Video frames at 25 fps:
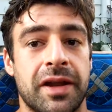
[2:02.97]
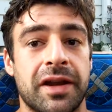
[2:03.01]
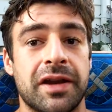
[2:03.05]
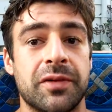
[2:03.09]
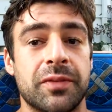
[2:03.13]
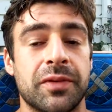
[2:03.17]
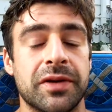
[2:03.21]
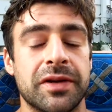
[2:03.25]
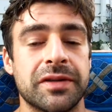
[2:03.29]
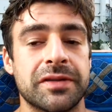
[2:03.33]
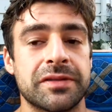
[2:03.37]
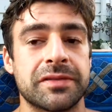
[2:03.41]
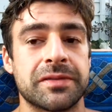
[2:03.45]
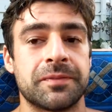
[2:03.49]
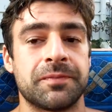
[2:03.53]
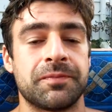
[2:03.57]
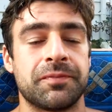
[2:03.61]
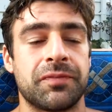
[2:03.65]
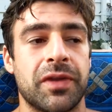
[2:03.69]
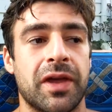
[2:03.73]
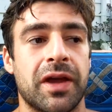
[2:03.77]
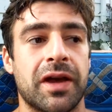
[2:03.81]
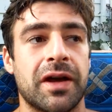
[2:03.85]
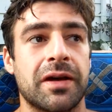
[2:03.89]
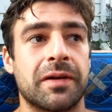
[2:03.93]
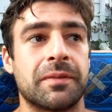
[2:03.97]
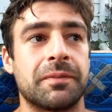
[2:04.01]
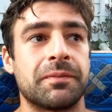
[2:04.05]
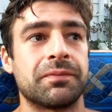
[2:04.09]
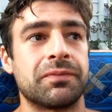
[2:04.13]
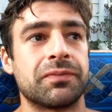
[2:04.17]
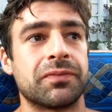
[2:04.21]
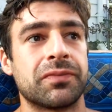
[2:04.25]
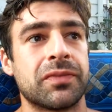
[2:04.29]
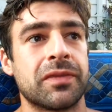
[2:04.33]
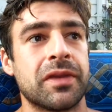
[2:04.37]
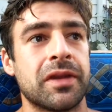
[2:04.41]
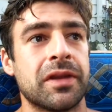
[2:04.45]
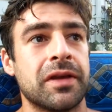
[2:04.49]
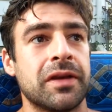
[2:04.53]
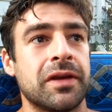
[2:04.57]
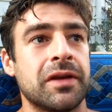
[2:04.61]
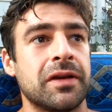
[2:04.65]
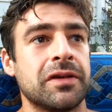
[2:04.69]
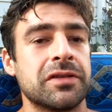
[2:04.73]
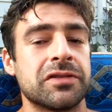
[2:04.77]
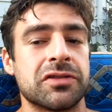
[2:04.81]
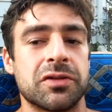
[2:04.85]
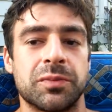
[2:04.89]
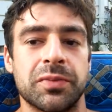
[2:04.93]
anyways. Um,
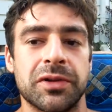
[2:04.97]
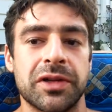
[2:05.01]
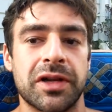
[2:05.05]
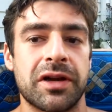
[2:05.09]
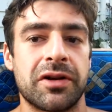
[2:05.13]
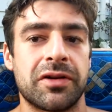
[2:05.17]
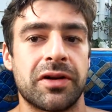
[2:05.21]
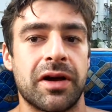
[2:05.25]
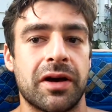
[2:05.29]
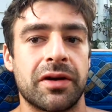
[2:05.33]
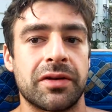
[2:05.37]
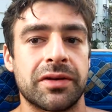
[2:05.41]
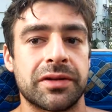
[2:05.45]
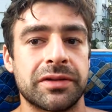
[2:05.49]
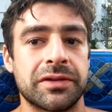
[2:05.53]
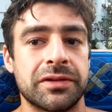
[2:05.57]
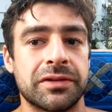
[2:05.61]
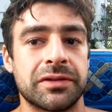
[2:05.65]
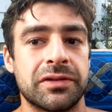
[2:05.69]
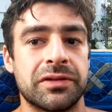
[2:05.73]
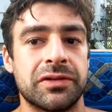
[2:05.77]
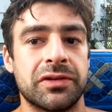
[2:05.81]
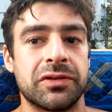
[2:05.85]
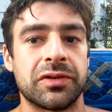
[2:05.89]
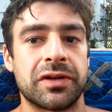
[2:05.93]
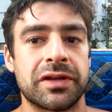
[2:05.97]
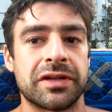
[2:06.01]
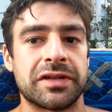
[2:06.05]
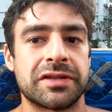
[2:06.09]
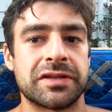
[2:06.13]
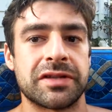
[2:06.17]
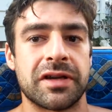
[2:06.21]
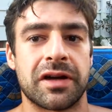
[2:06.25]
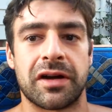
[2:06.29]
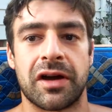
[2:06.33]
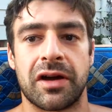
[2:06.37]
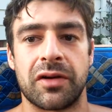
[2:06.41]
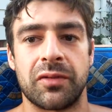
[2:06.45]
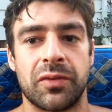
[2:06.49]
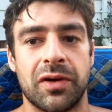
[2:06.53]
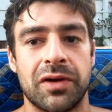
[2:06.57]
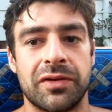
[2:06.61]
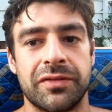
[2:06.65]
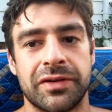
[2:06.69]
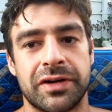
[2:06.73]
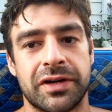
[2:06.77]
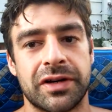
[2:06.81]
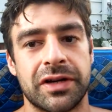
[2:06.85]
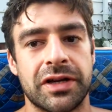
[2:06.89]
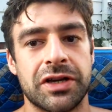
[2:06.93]
so play around. Don't get stuck on
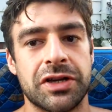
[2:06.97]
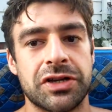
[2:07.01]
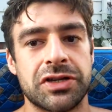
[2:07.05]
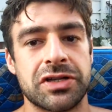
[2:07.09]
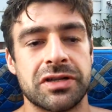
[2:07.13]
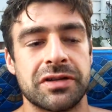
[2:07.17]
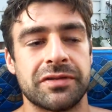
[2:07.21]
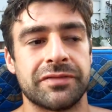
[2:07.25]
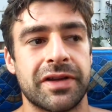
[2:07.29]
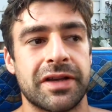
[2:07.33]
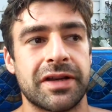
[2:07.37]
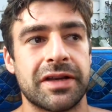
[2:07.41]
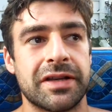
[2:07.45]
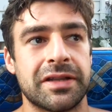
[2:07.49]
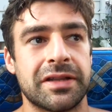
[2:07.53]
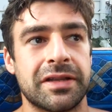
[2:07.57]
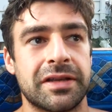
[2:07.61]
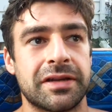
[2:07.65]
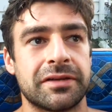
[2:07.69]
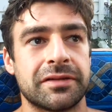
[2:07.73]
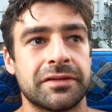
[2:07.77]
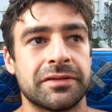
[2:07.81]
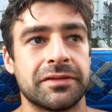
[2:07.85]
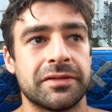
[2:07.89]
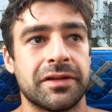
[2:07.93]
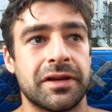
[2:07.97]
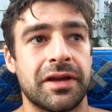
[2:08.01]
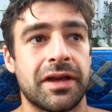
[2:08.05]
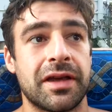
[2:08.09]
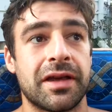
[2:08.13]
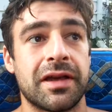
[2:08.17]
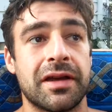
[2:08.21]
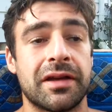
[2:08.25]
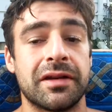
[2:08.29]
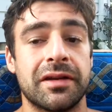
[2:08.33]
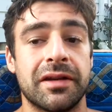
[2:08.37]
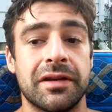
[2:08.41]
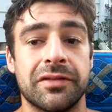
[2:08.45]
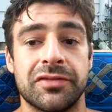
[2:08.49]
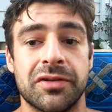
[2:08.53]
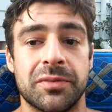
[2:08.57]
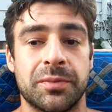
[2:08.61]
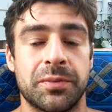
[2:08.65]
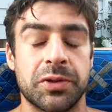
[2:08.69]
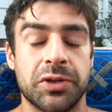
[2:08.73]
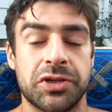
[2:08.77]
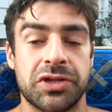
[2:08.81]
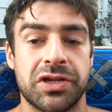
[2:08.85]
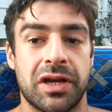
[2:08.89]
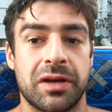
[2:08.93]
one variation of anything. And if a
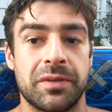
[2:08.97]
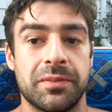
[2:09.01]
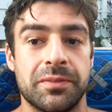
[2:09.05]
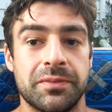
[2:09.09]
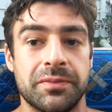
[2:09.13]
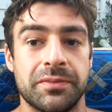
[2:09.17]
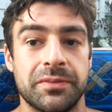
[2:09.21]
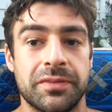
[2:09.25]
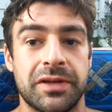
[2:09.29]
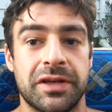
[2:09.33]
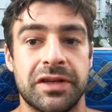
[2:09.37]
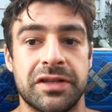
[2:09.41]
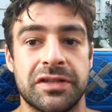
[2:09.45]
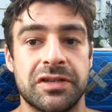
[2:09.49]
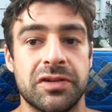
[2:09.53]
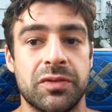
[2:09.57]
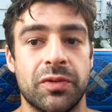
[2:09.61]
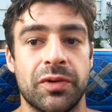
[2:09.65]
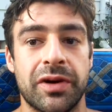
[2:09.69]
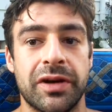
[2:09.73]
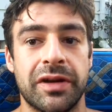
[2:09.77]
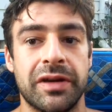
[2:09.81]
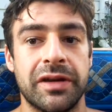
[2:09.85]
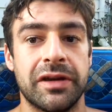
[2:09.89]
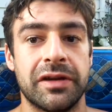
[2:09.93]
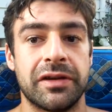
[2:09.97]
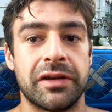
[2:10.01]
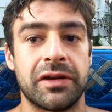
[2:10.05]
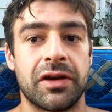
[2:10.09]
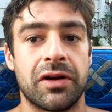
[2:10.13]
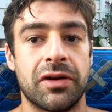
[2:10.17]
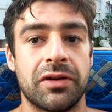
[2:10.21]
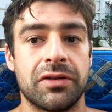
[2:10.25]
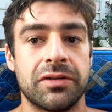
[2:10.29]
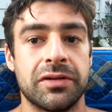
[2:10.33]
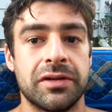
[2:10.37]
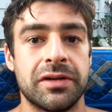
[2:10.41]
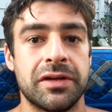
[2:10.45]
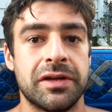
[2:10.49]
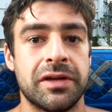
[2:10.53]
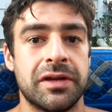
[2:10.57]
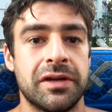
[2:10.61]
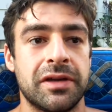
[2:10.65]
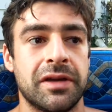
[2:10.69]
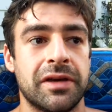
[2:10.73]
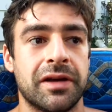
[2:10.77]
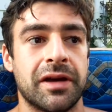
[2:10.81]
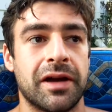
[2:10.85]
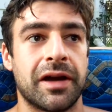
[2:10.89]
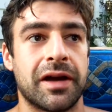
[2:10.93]
push up gets you where you need to go,
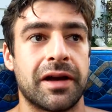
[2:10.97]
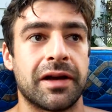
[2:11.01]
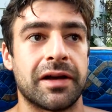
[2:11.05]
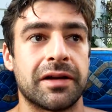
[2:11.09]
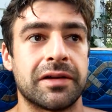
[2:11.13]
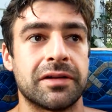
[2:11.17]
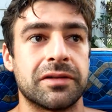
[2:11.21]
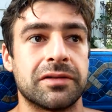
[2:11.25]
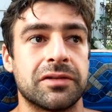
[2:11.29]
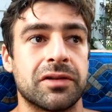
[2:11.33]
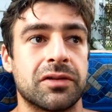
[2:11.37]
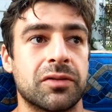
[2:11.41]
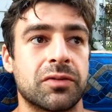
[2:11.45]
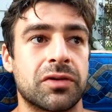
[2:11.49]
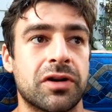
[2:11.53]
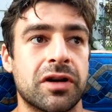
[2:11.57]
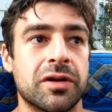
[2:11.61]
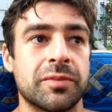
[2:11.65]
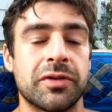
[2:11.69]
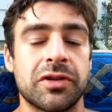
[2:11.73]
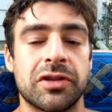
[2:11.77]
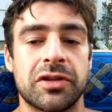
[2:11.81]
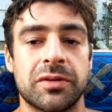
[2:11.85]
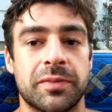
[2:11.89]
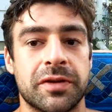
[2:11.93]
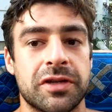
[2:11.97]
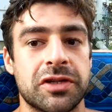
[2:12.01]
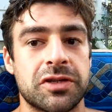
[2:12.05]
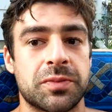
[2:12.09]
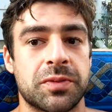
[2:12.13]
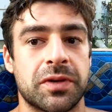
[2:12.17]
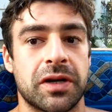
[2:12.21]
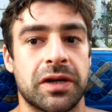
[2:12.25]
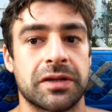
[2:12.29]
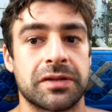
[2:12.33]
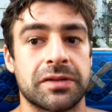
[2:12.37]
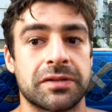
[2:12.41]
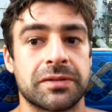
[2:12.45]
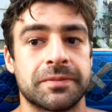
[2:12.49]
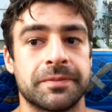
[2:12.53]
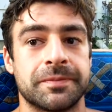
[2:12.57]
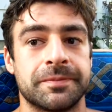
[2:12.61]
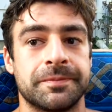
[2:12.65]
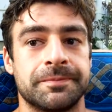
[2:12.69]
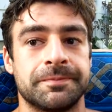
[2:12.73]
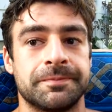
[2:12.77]
uh, don't worry about the bench press.